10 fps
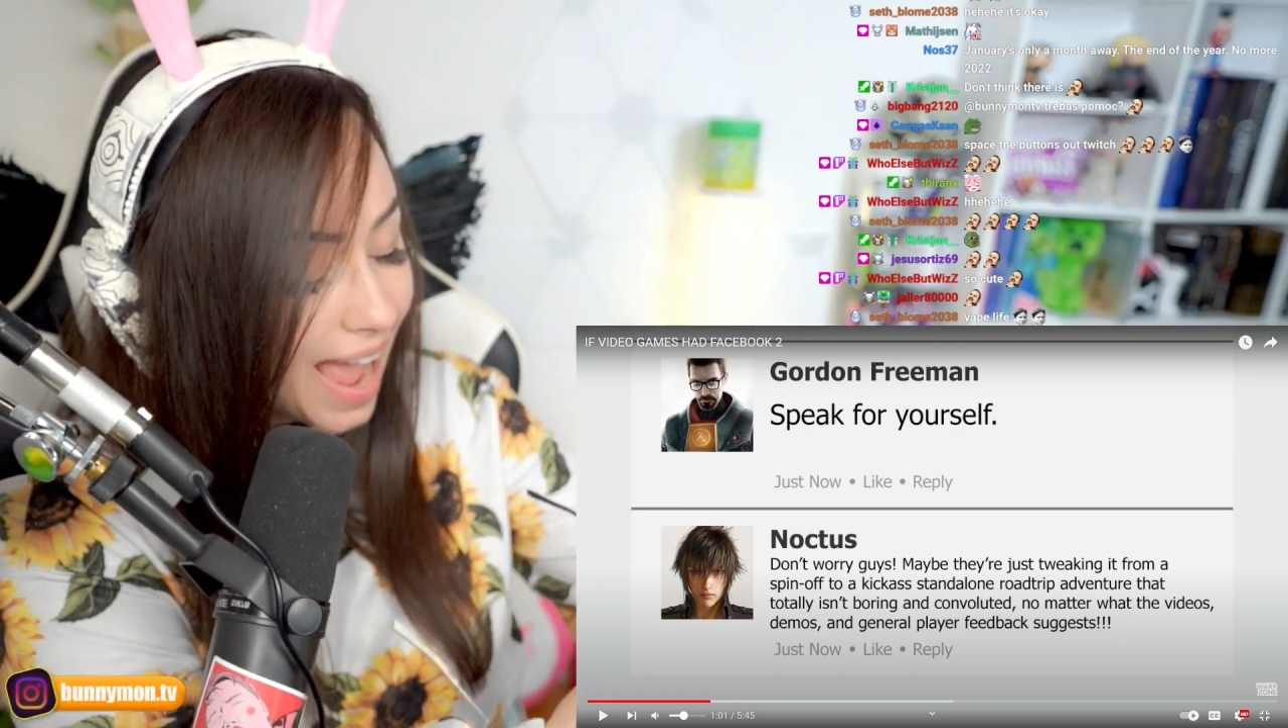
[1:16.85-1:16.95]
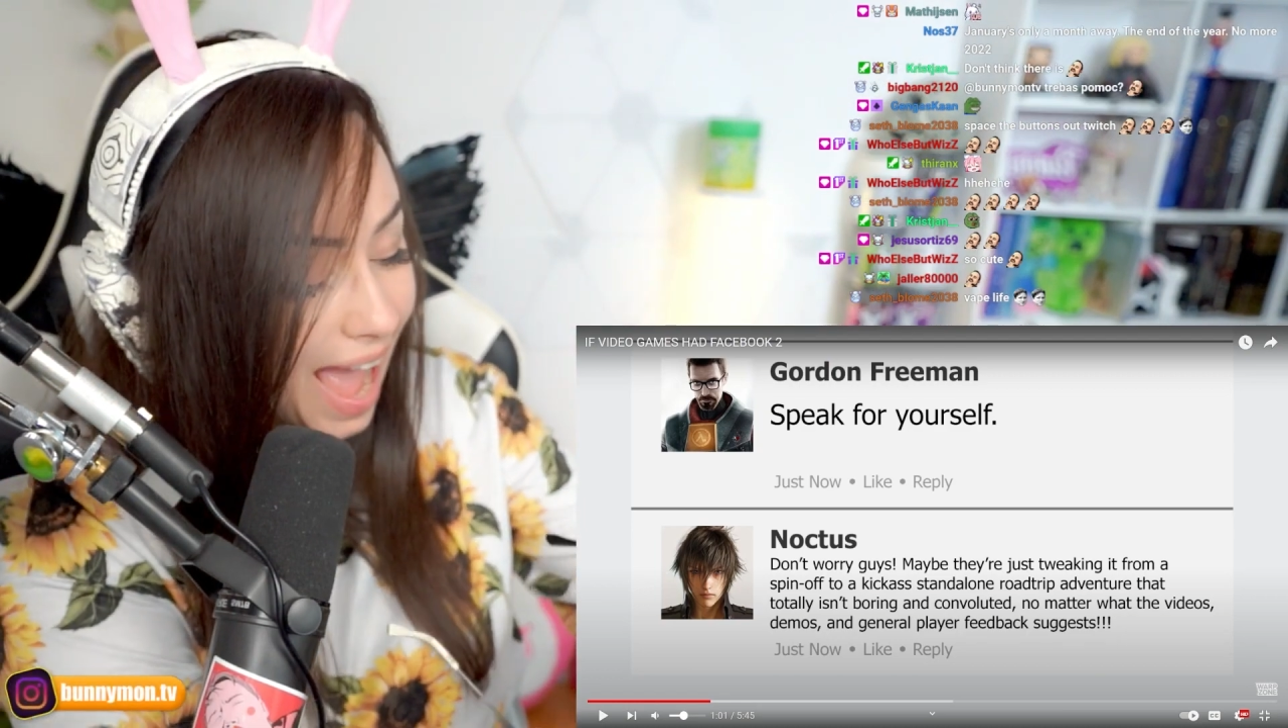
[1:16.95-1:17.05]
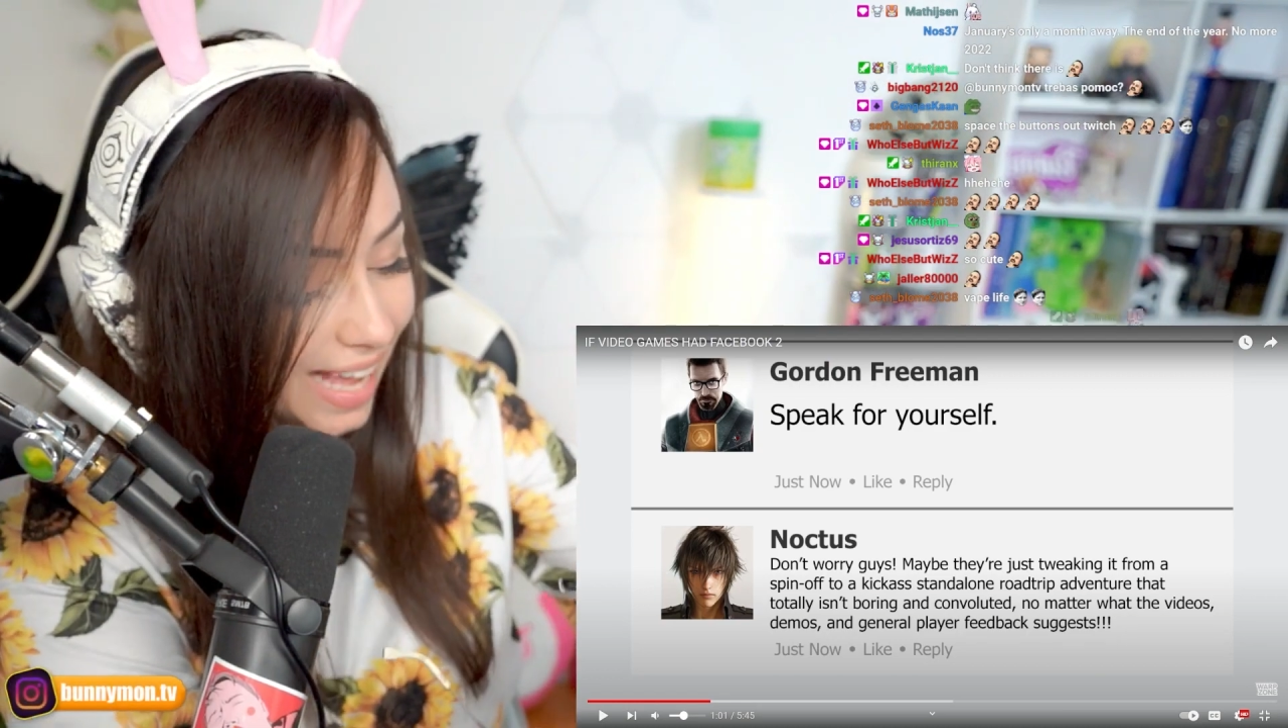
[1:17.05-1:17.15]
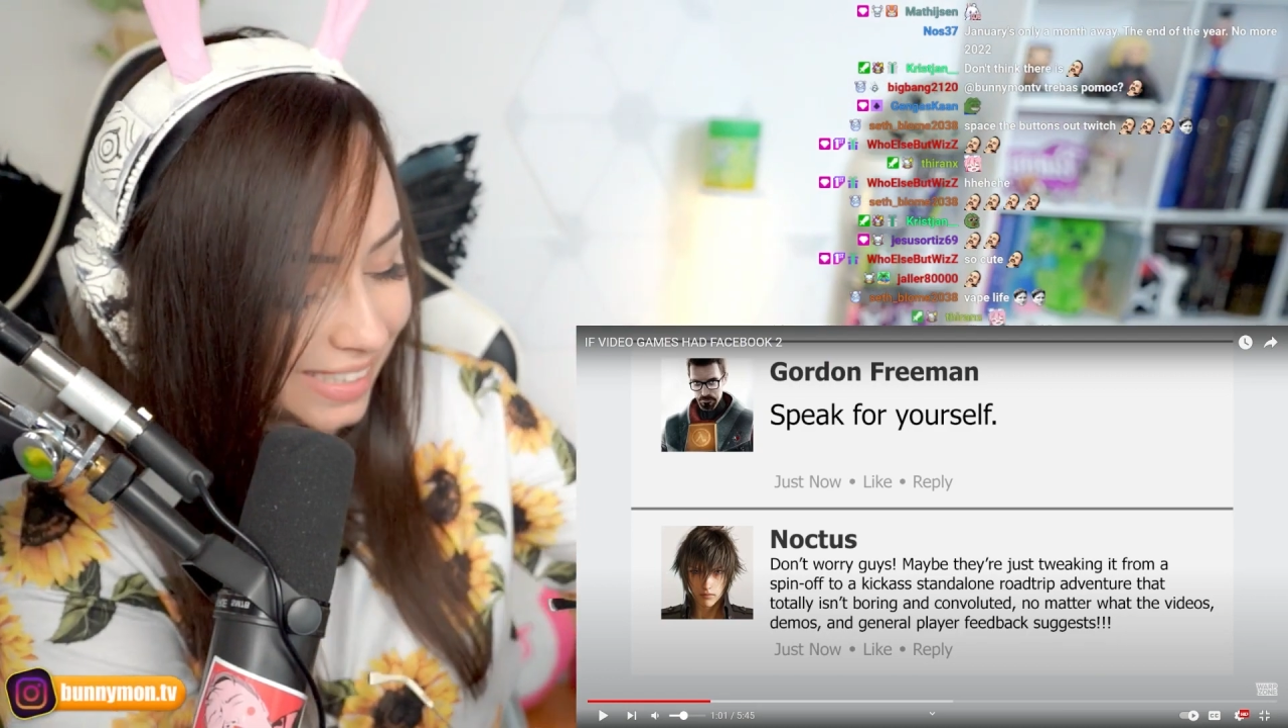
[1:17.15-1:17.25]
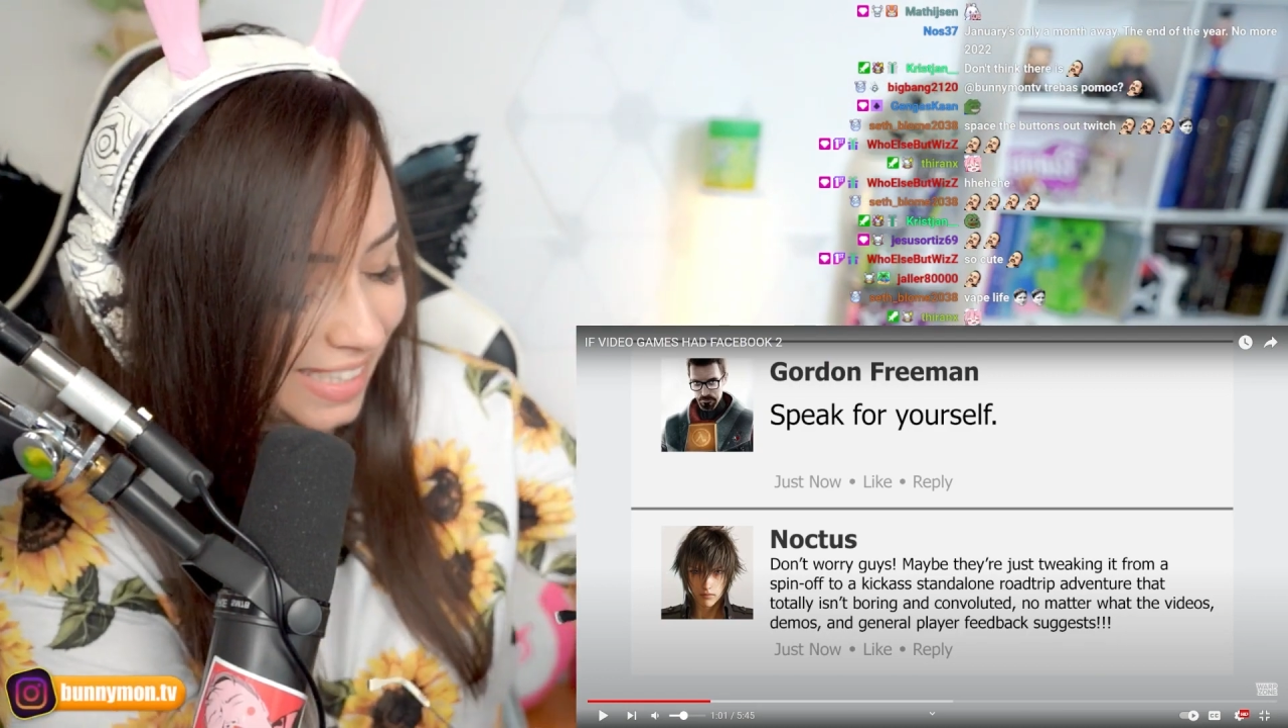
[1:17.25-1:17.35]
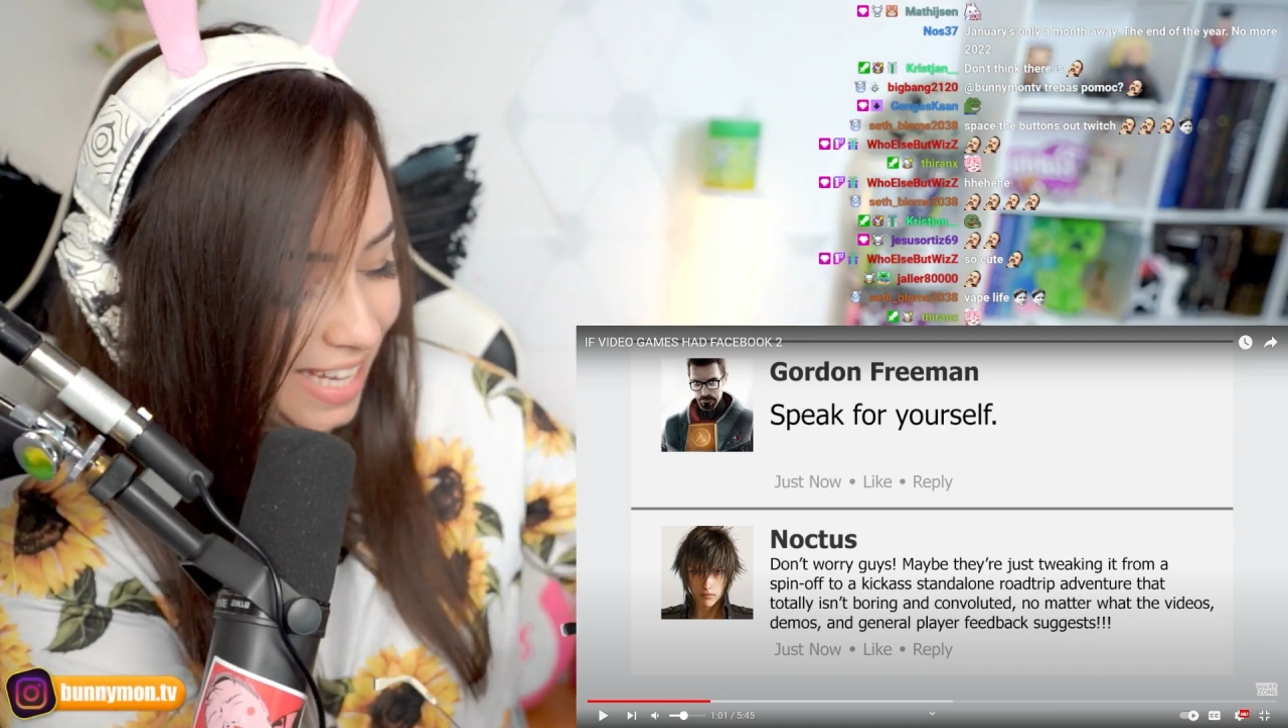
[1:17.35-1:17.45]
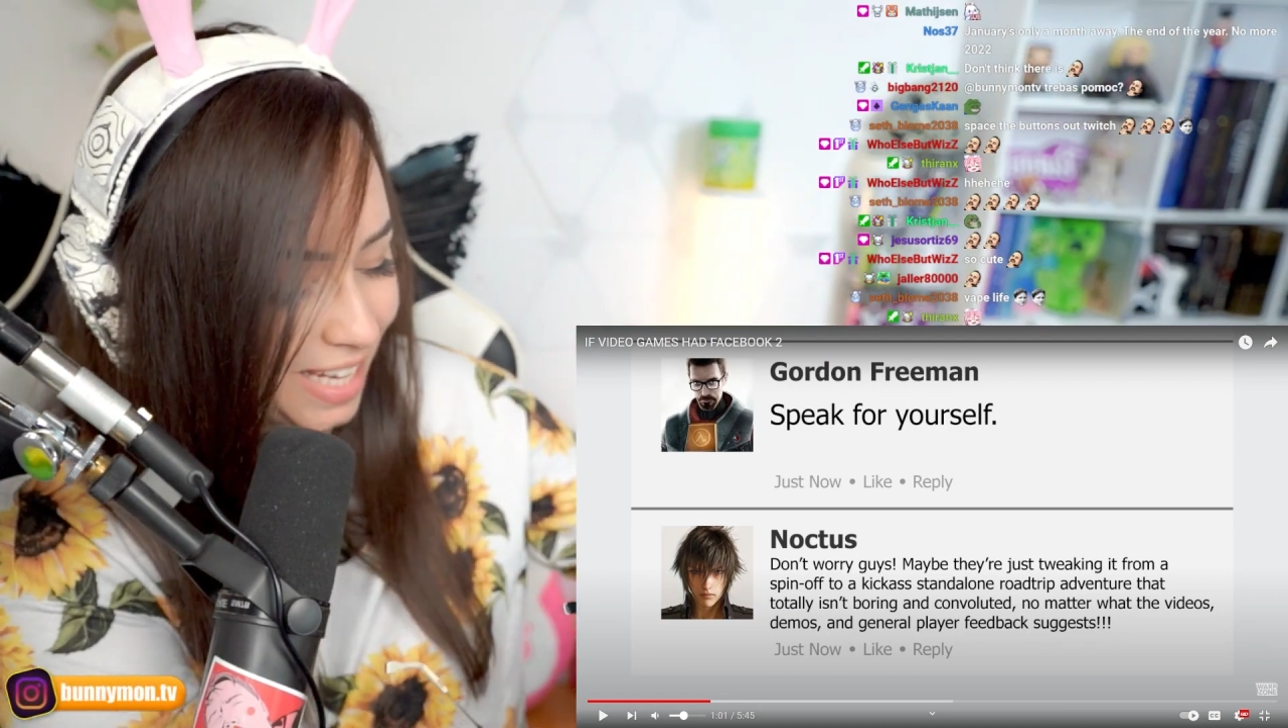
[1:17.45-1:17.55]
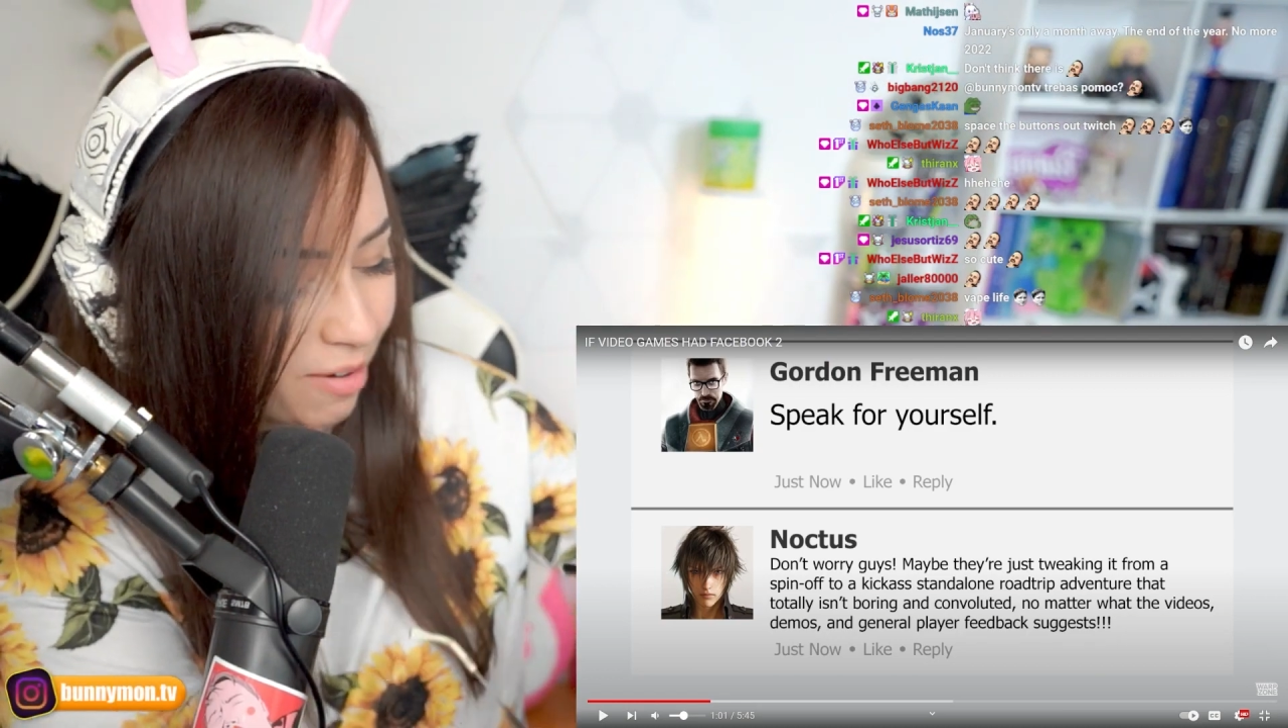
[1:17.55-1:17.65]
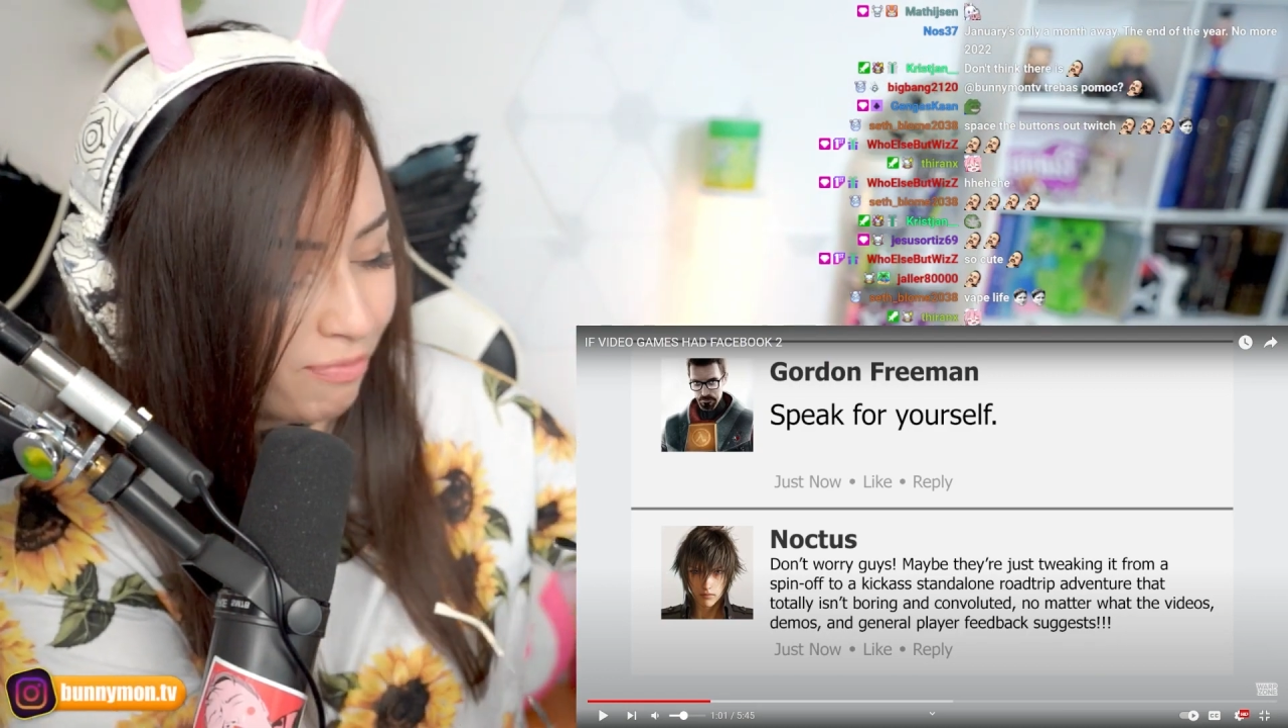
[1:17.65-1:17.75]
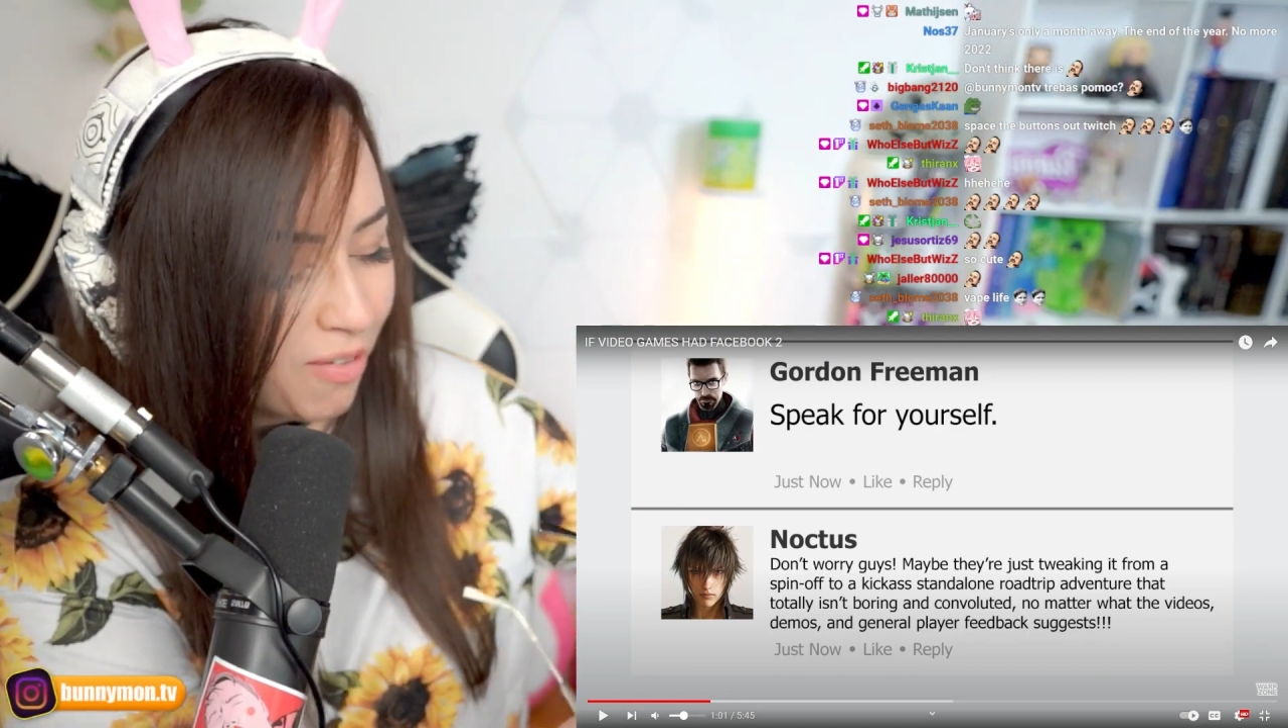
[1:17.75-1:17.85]

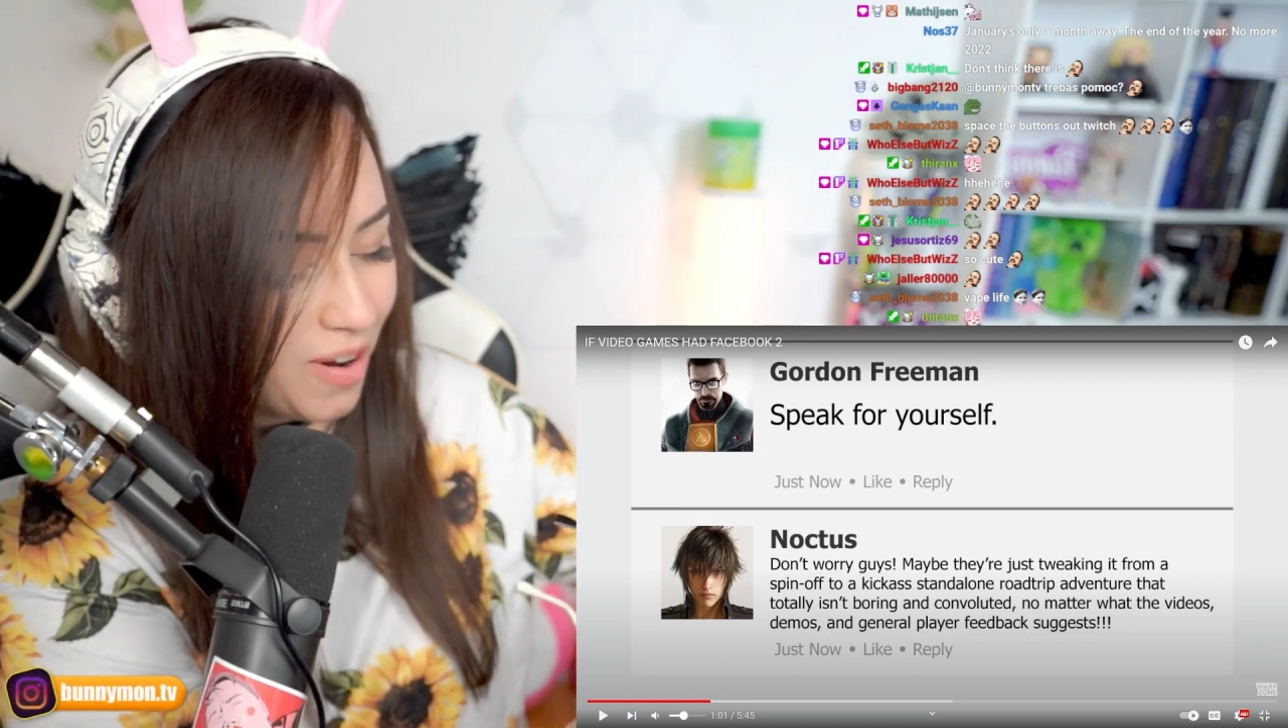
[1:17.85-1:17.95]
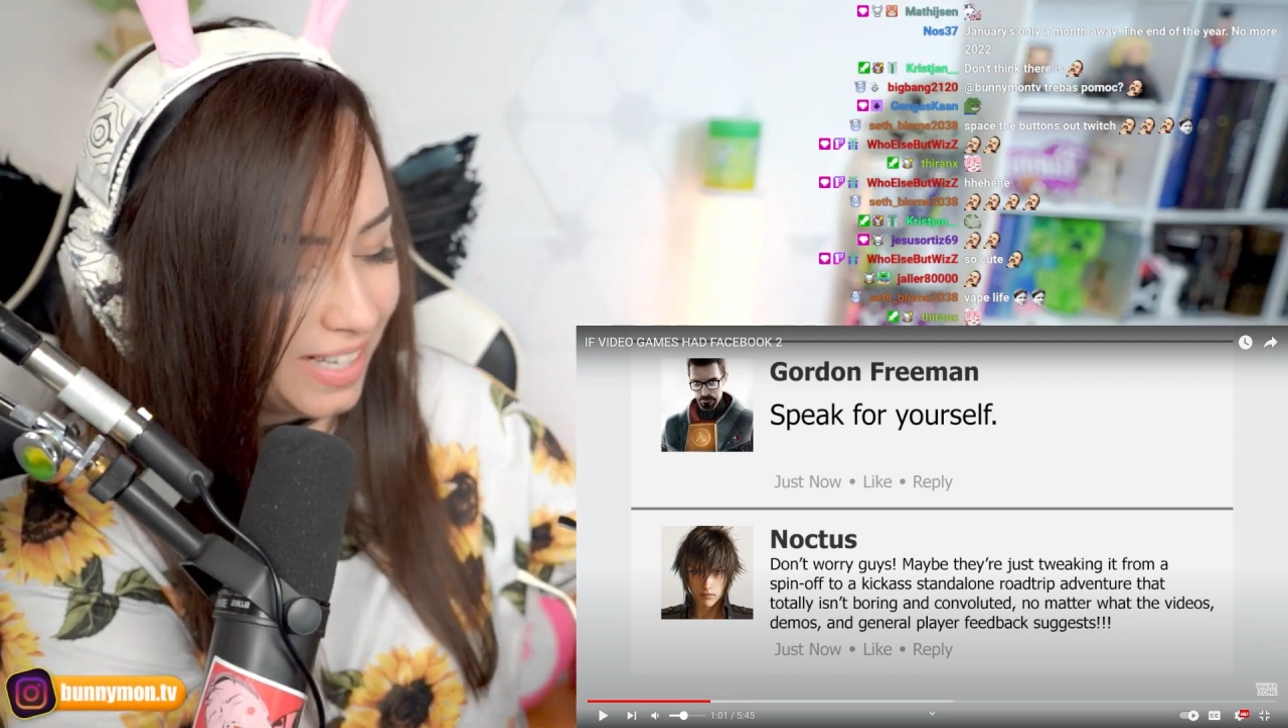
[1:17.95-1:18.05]
asking for